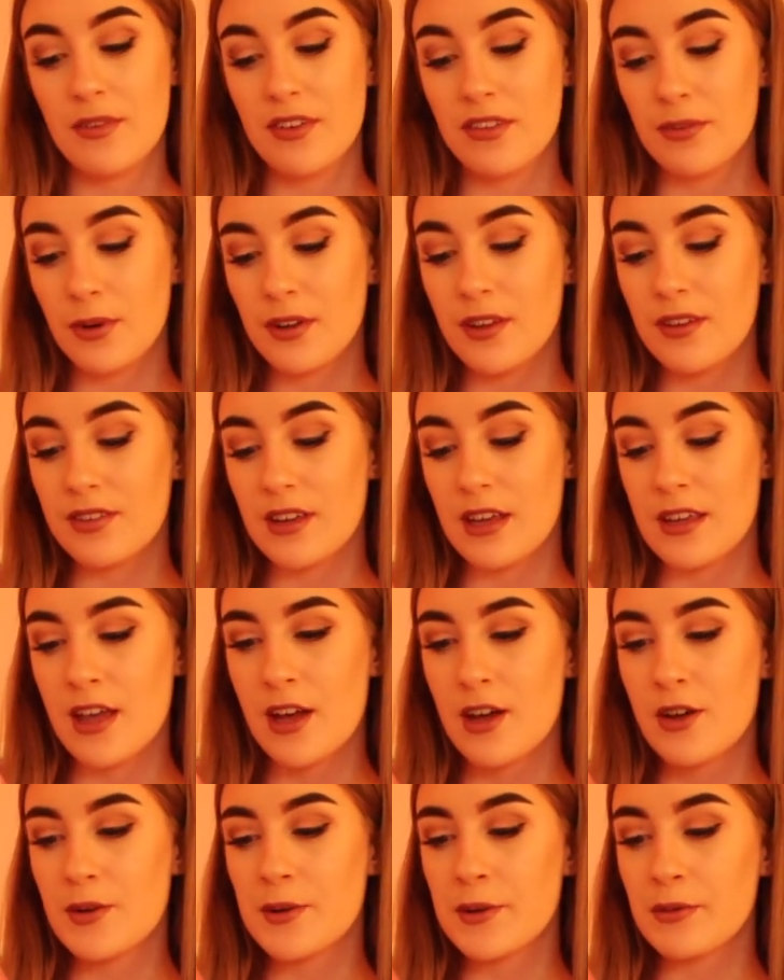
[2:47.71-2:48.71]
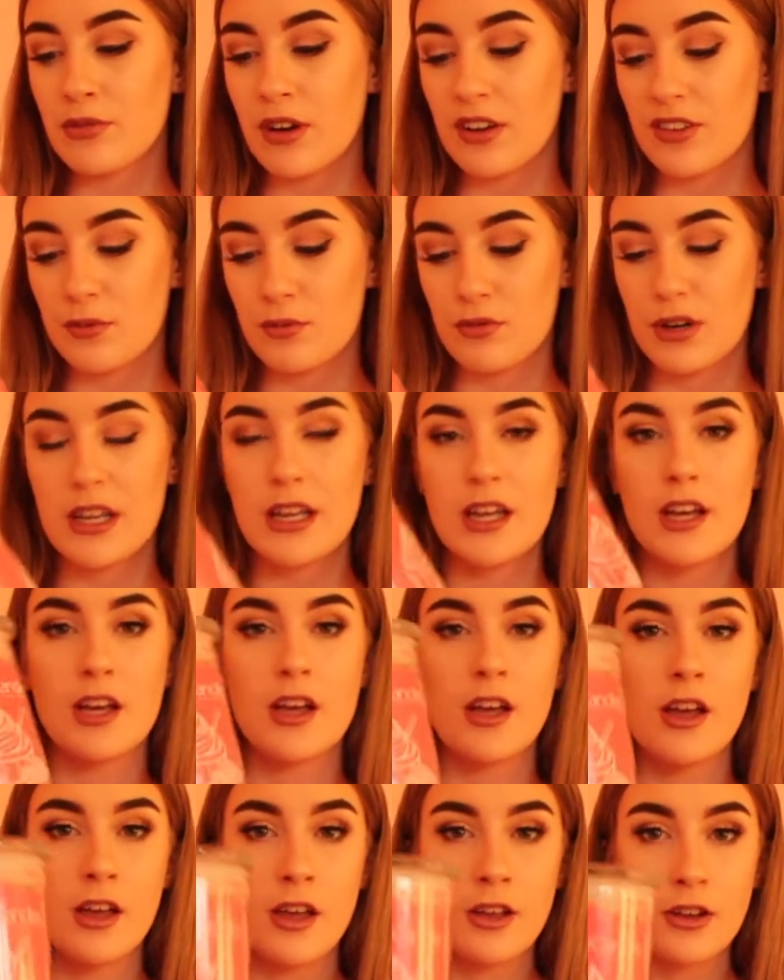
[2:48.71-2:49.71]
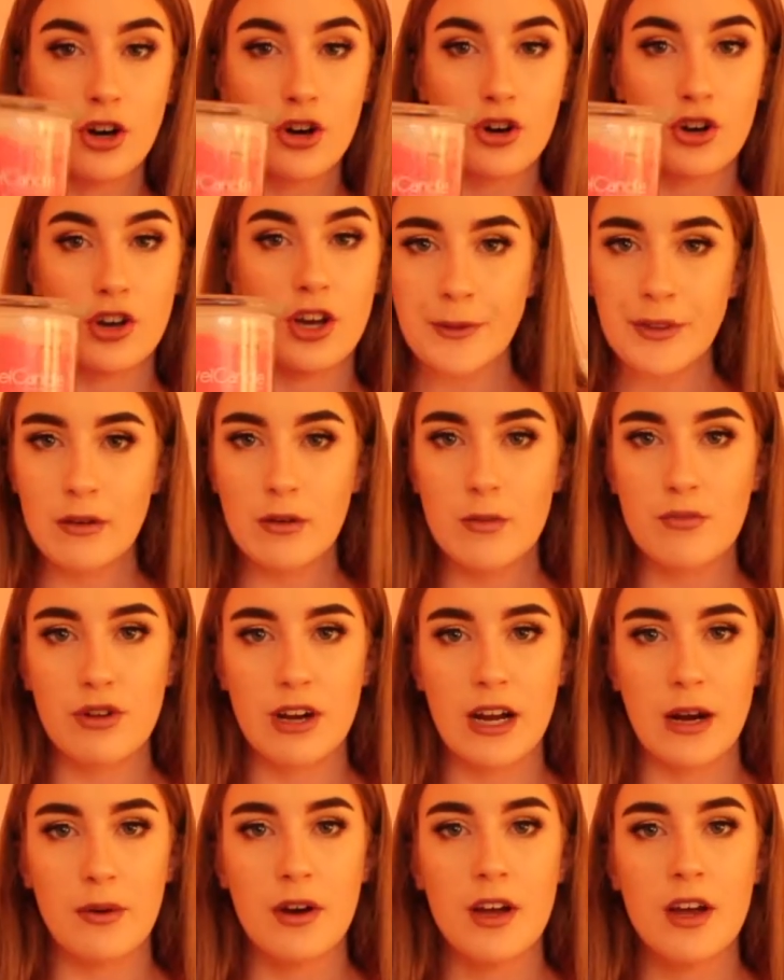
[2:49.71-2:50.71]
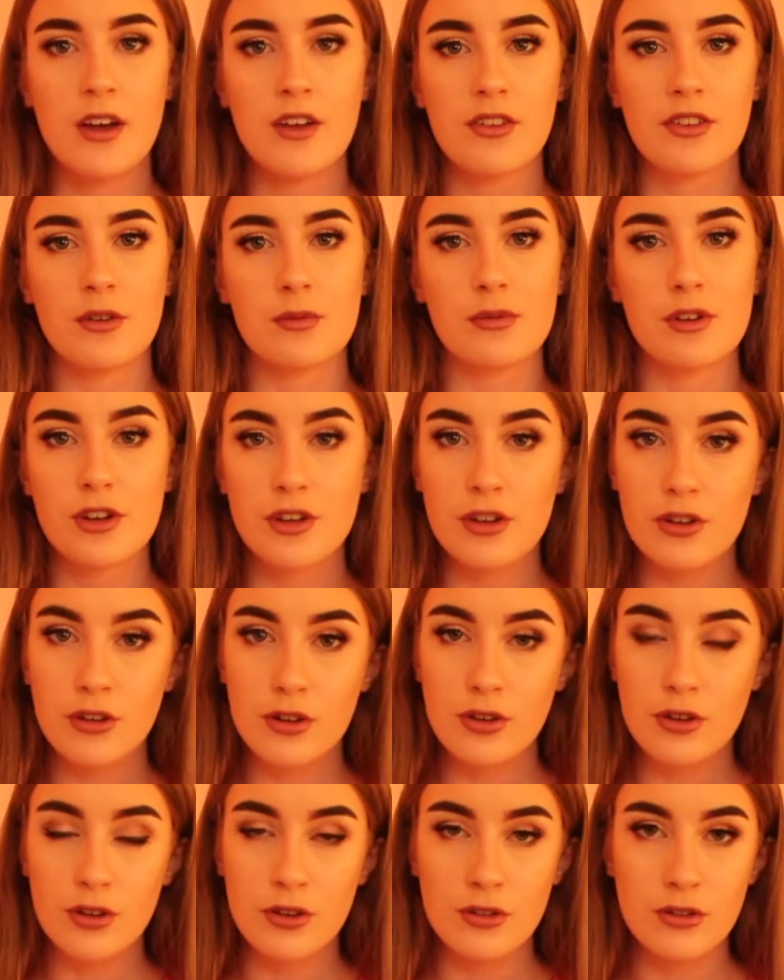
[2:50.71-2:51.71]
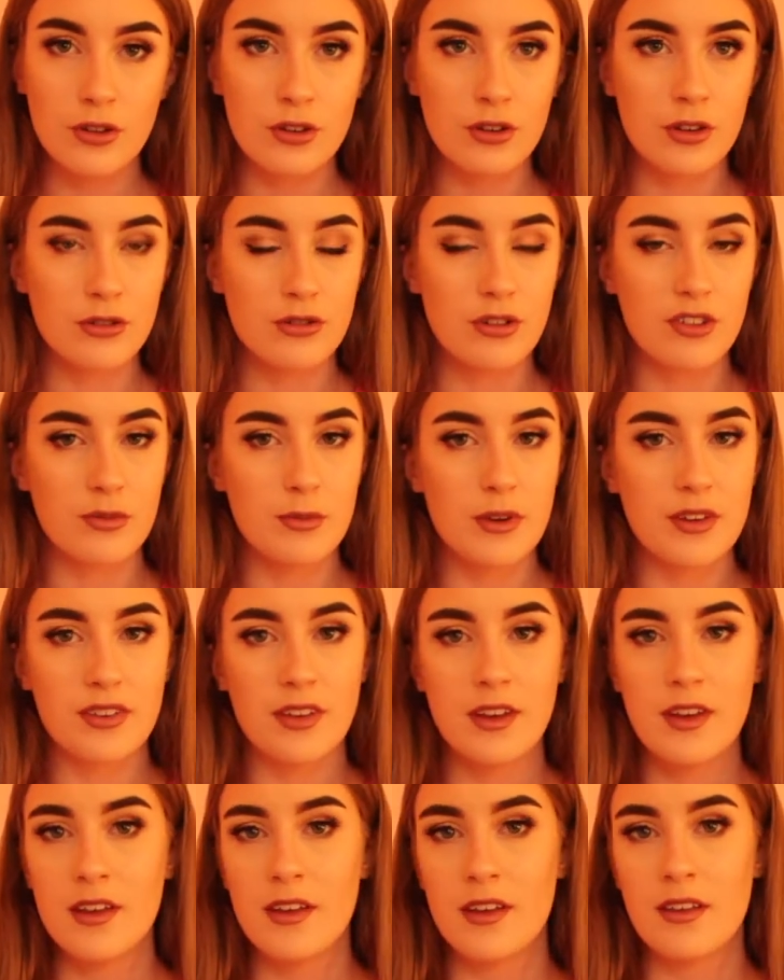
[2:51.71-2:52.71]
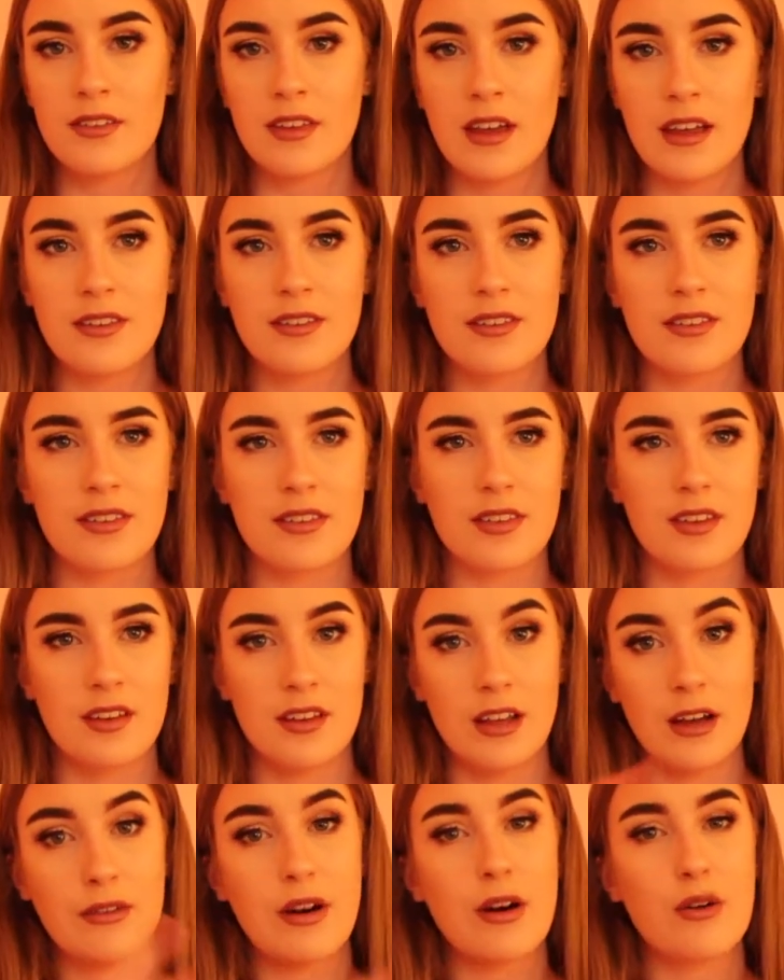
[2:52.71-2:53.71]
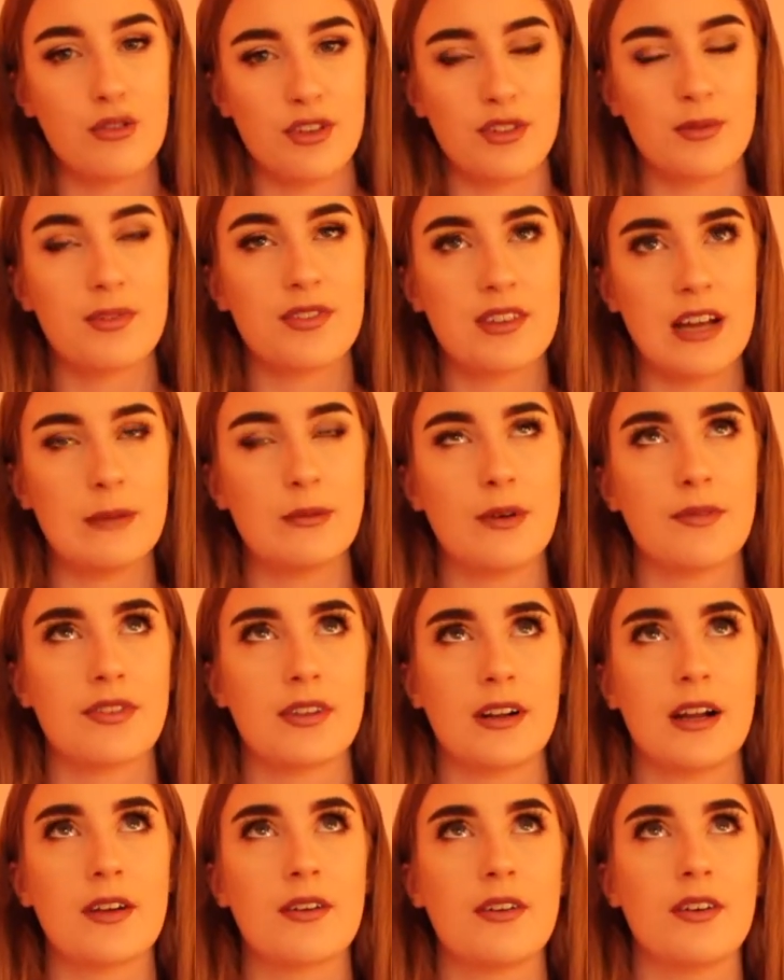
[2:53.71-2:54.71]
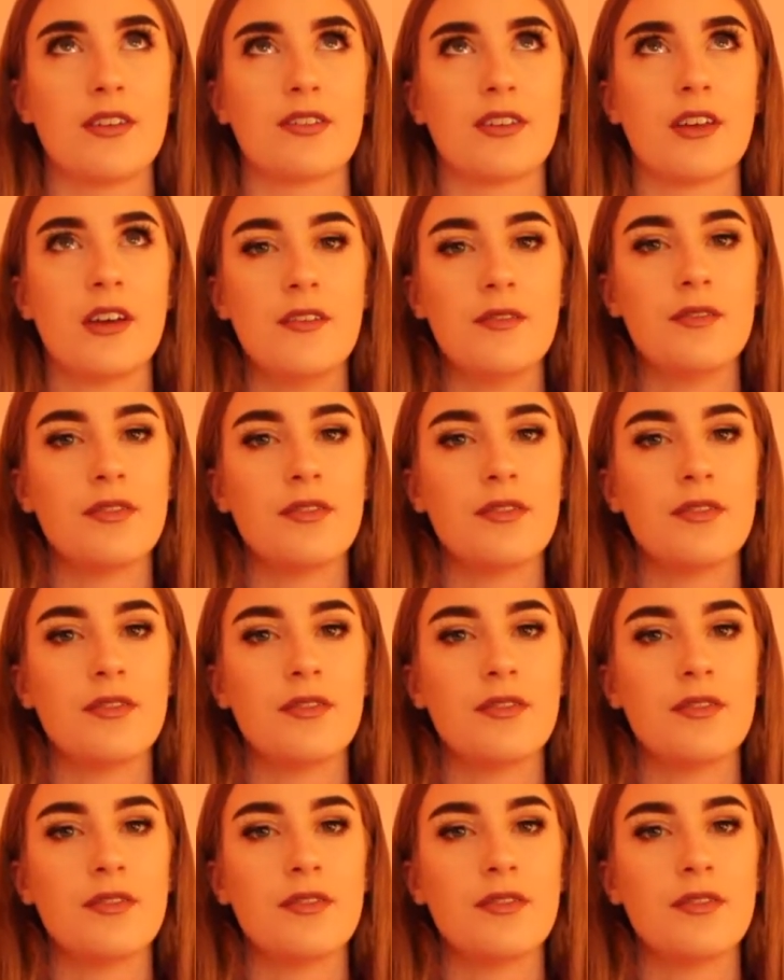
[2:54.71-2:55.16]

This one is in raspberry yoghurt. They will bring out some Christmas scents around Christmas time, obviously, because